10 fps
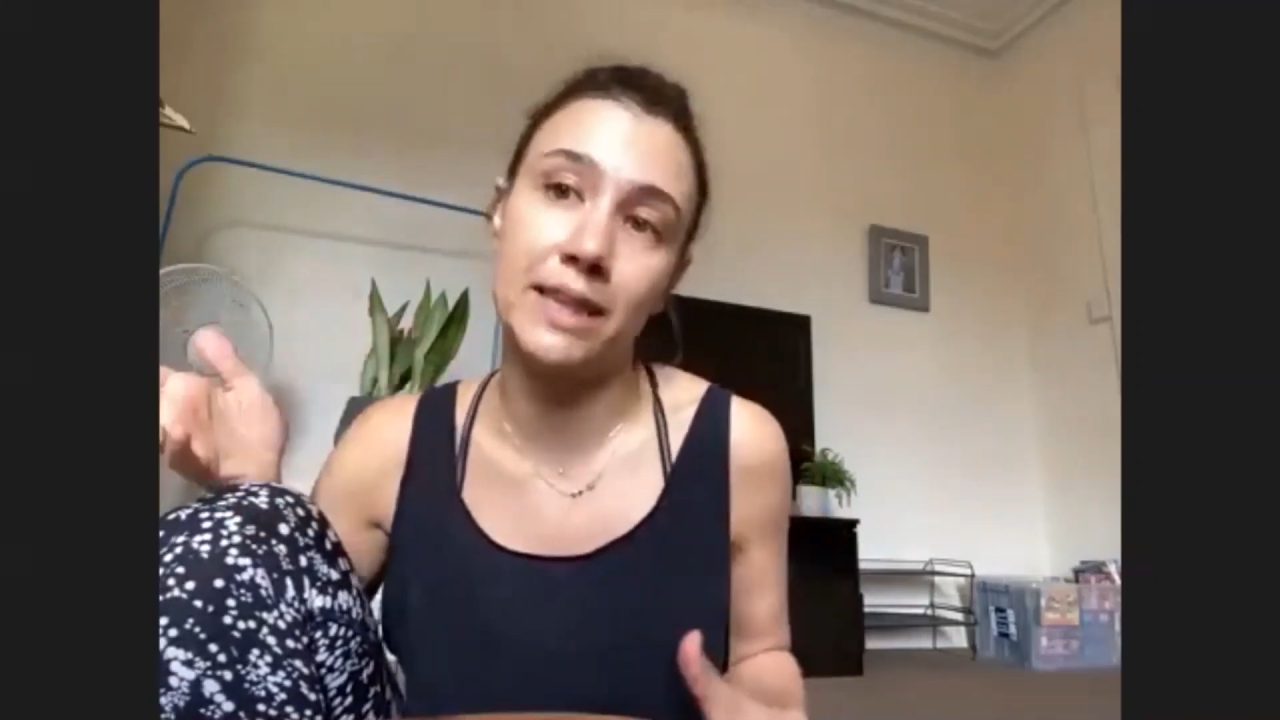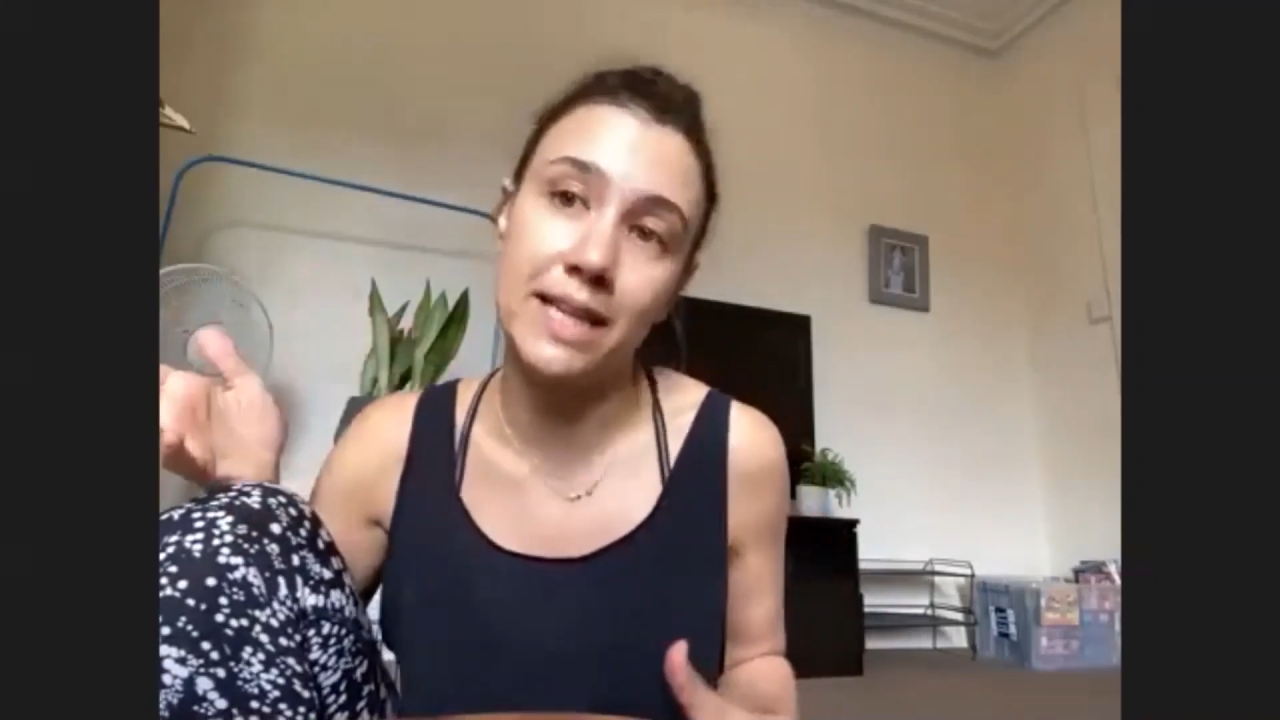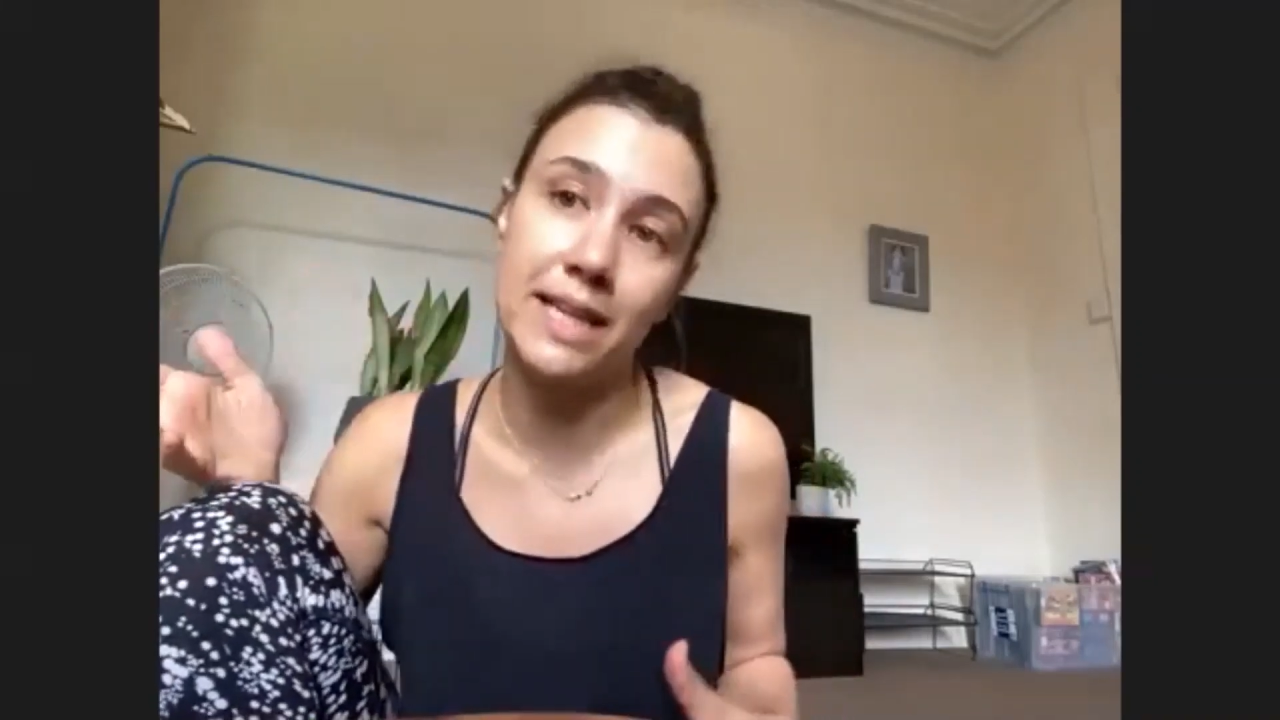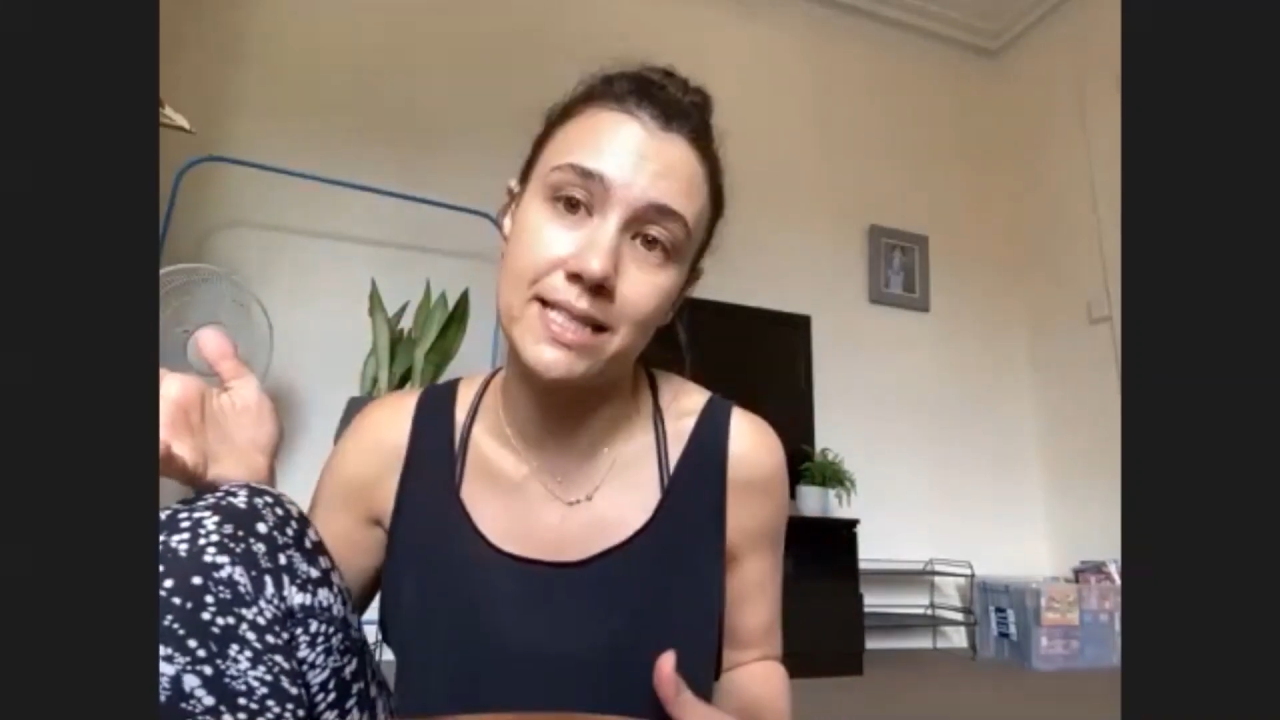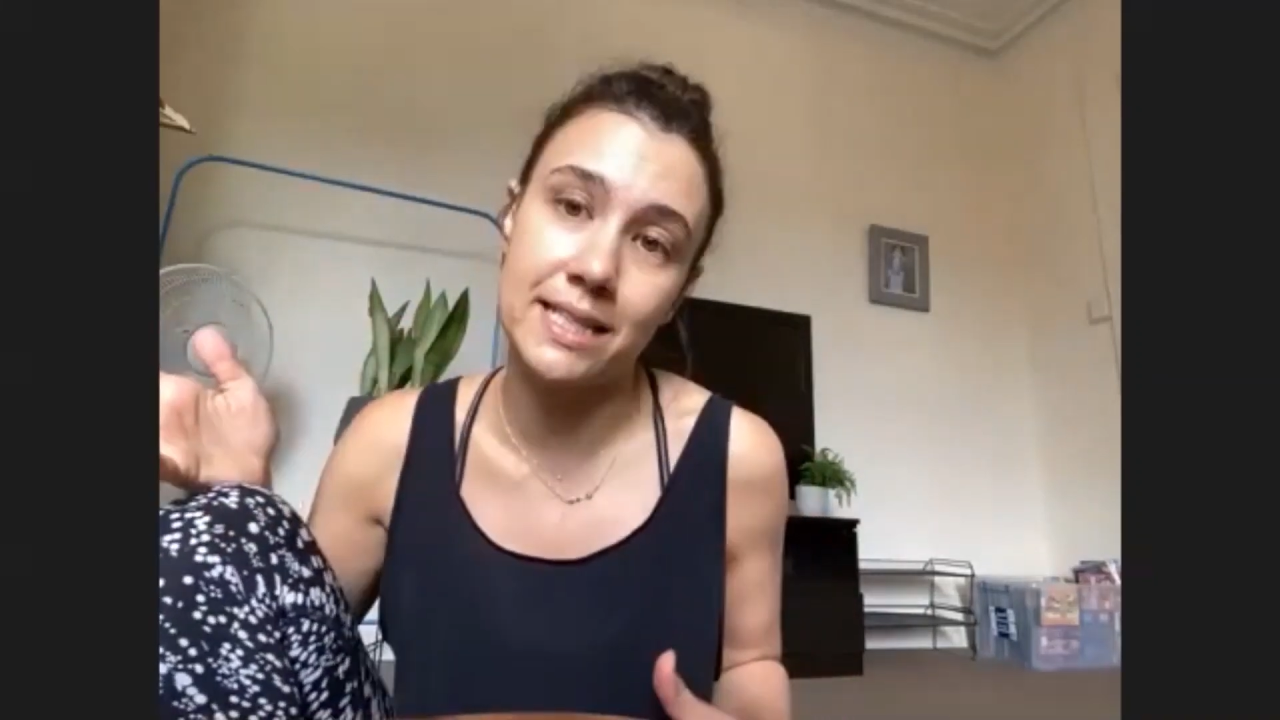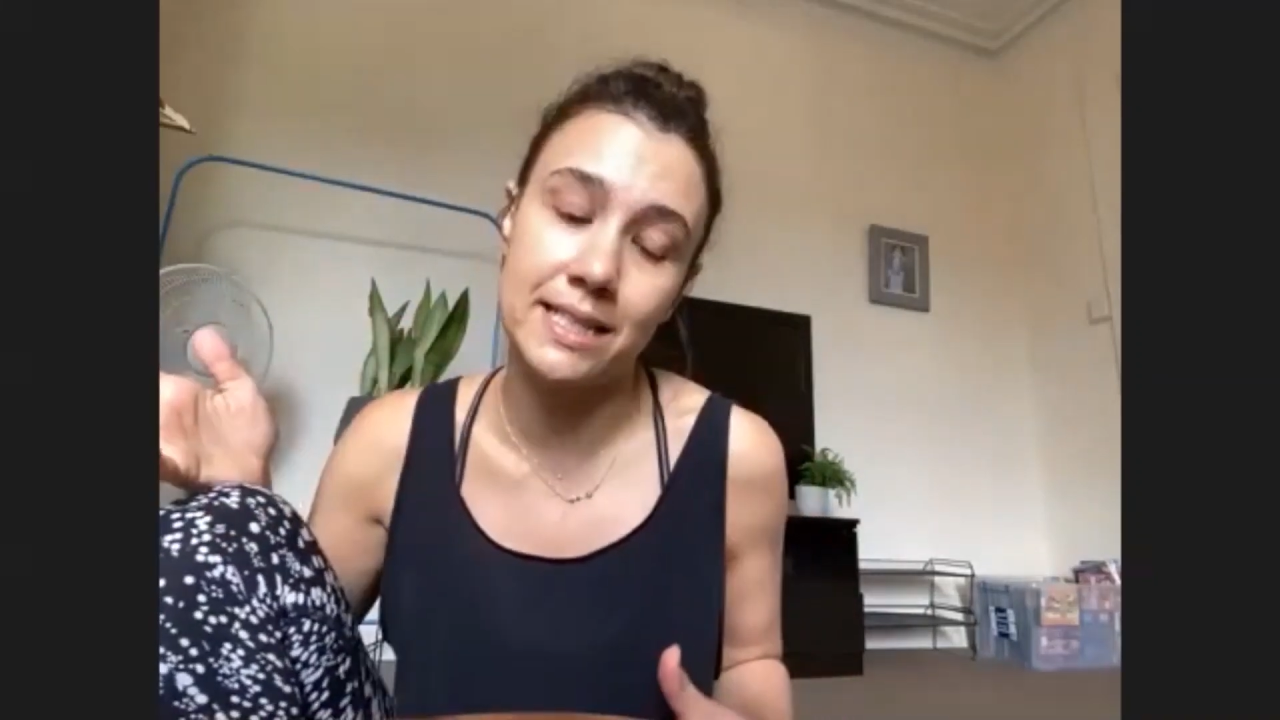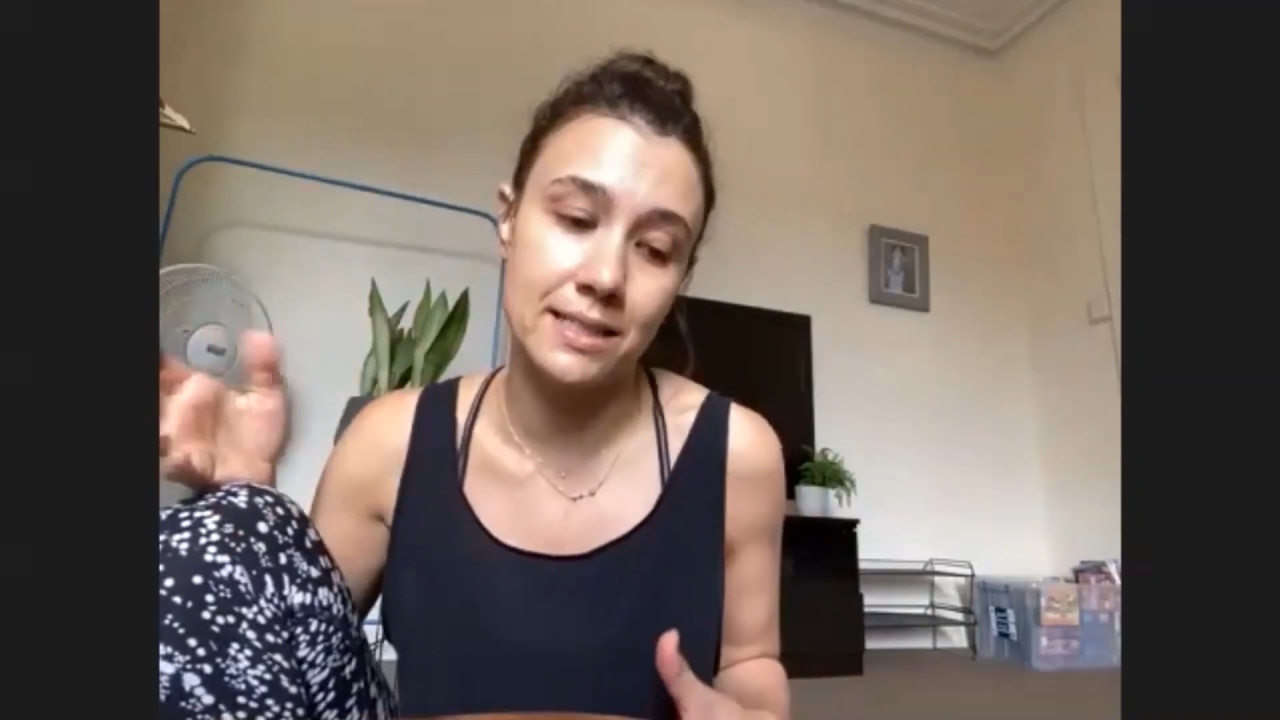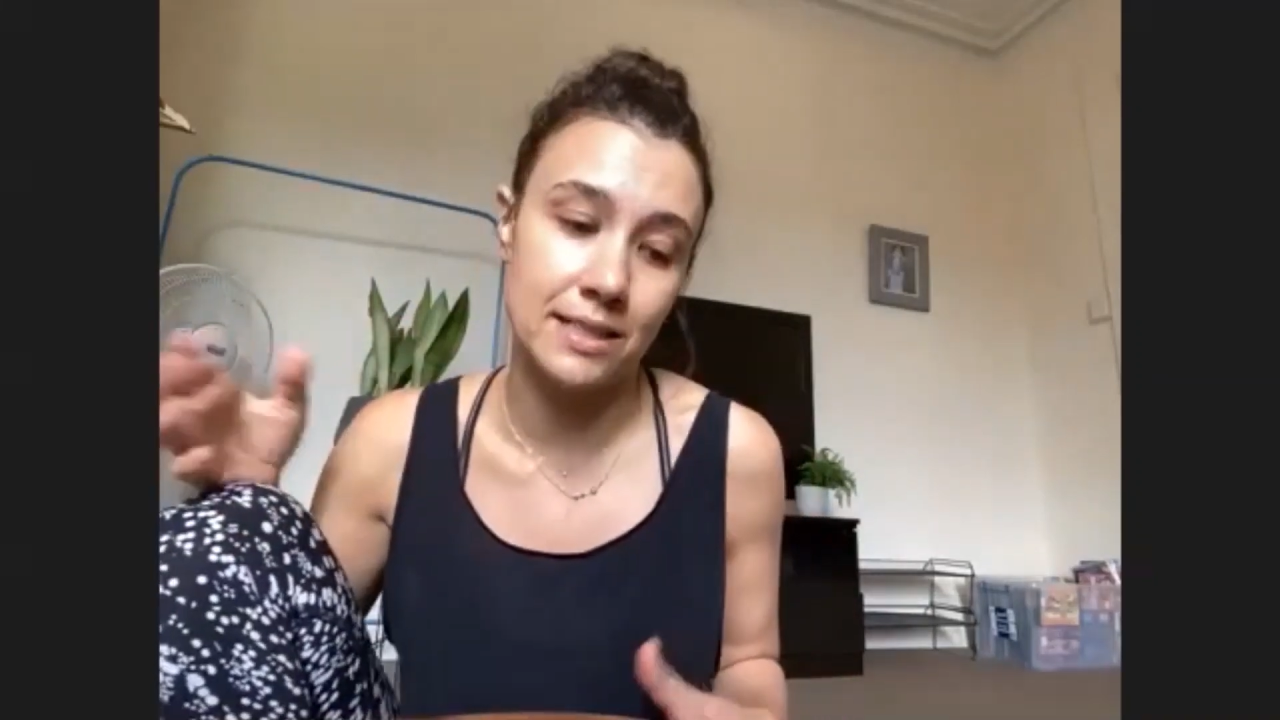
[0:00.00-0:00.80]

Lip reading: lessons,